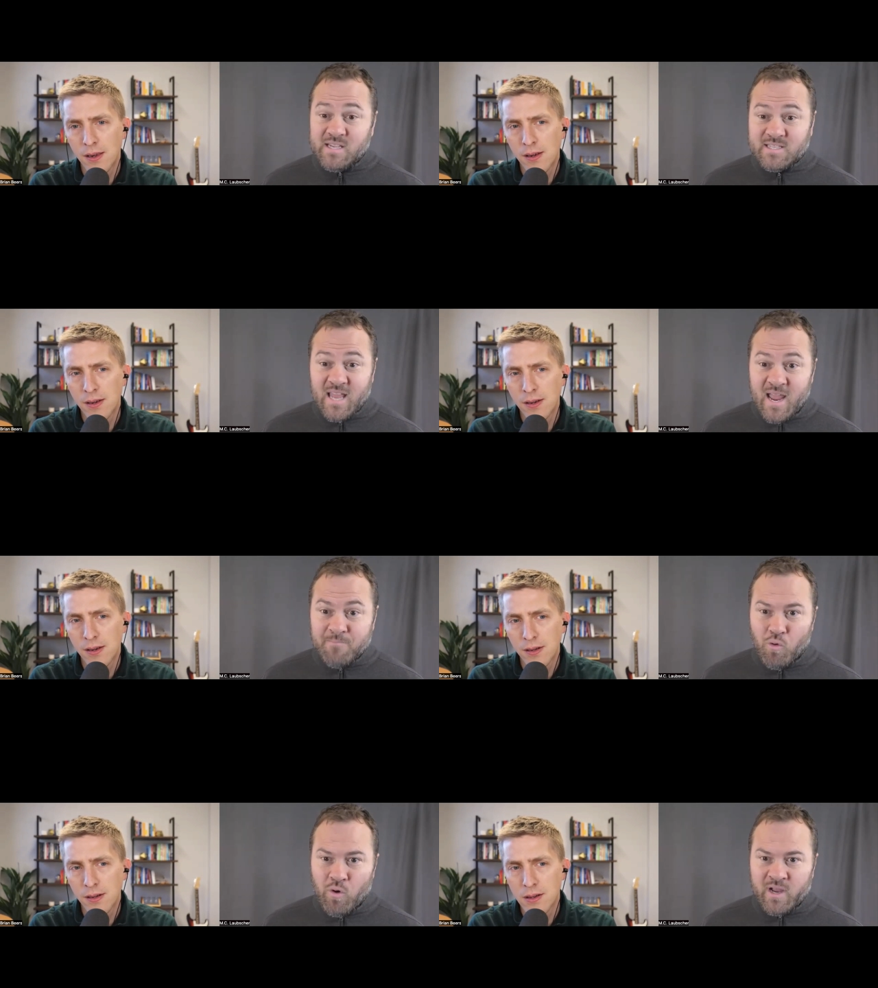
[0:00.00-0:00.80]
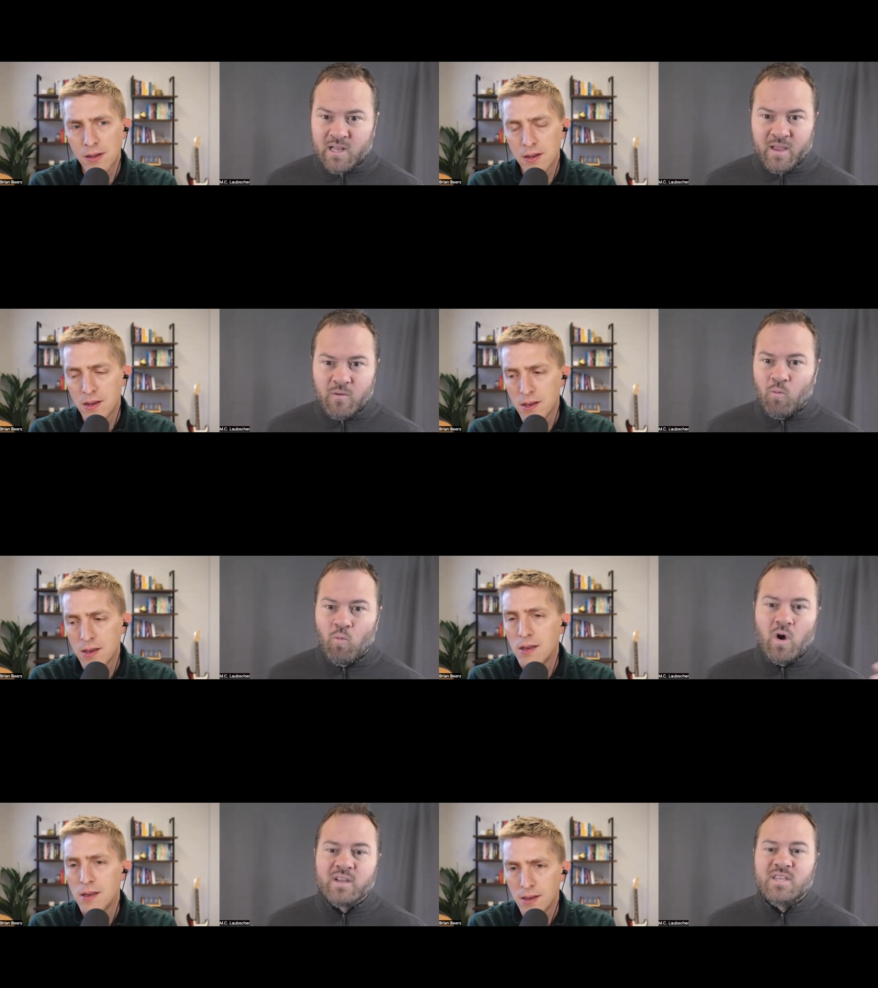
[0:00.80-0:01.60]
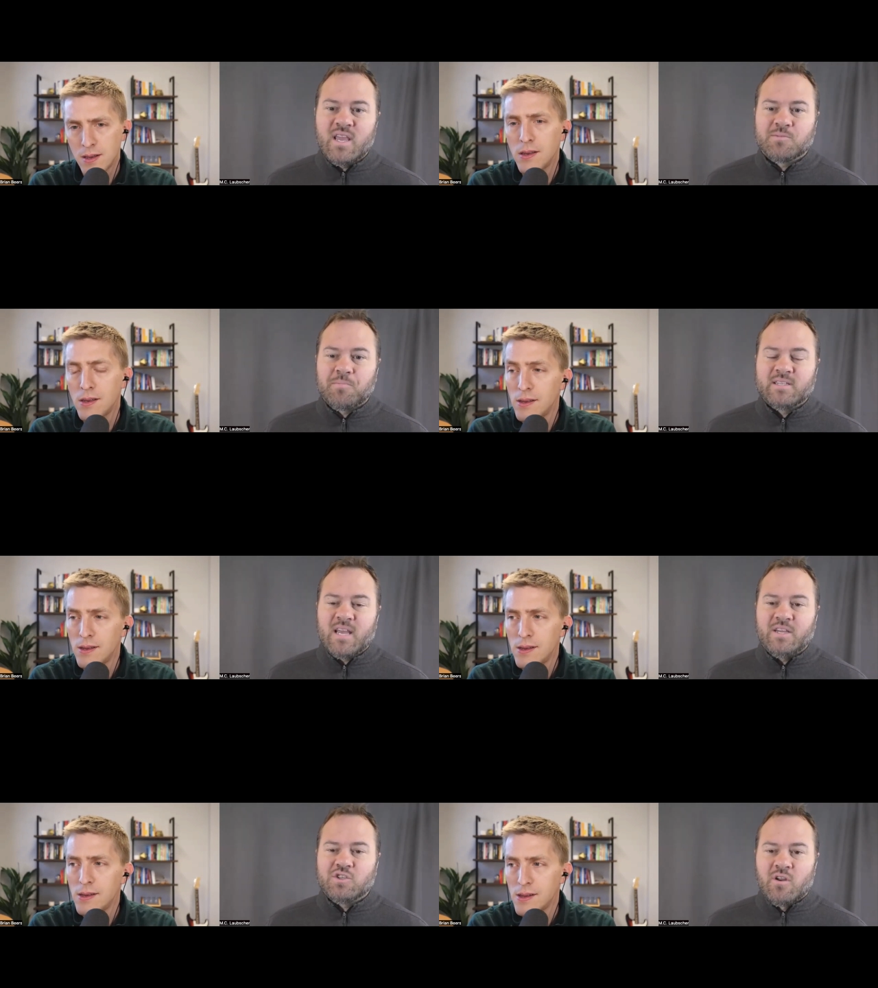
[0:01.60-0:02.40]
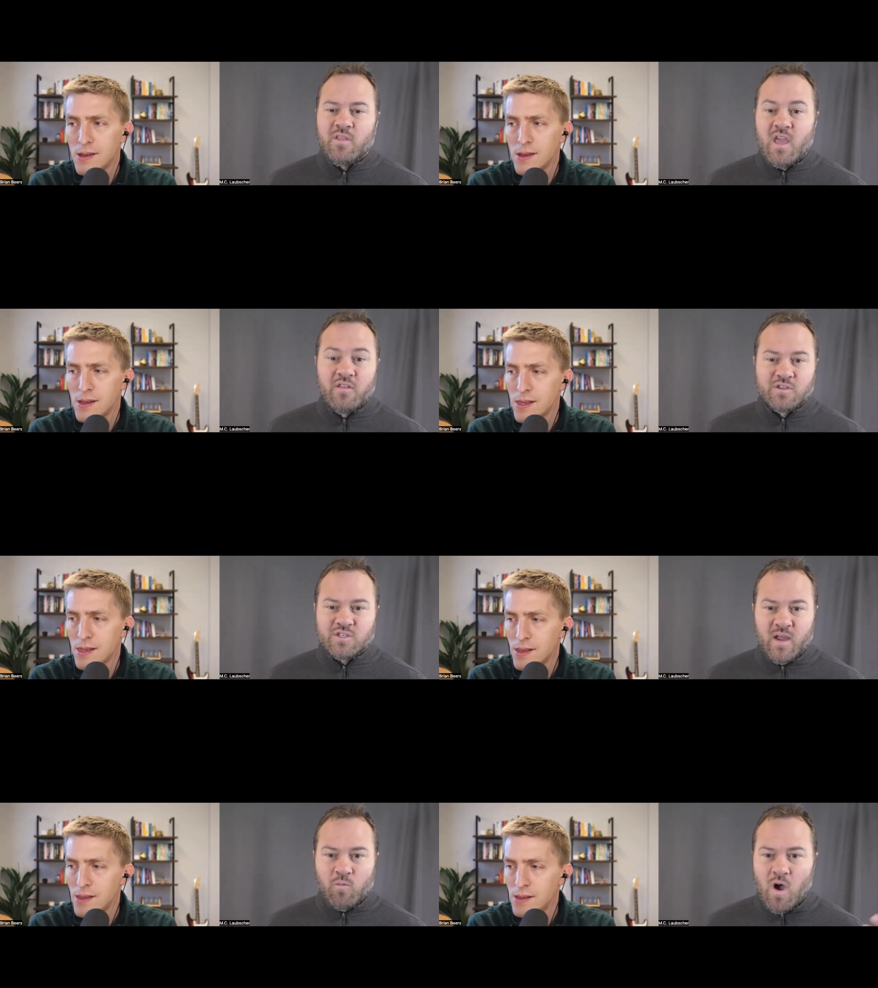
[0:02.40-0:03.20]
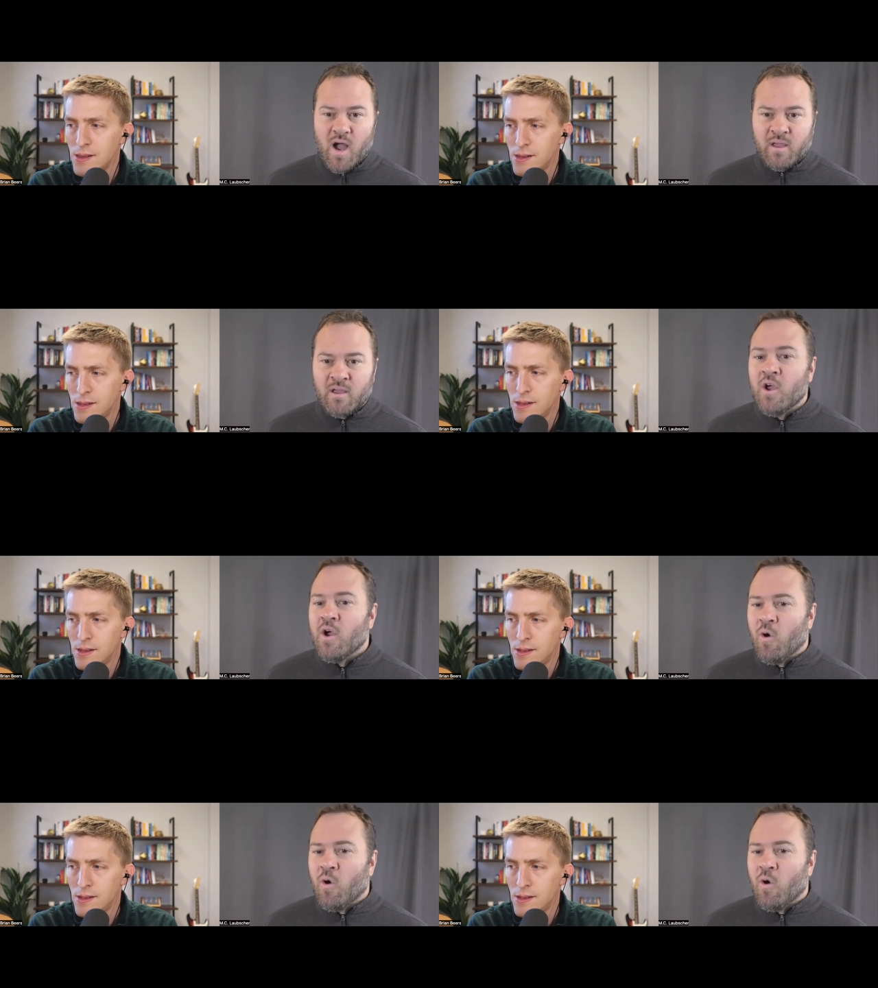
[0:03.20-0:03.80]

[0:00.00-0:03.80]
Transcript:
Speaker 1: standpoint, like what is the expectation on the other side? Why?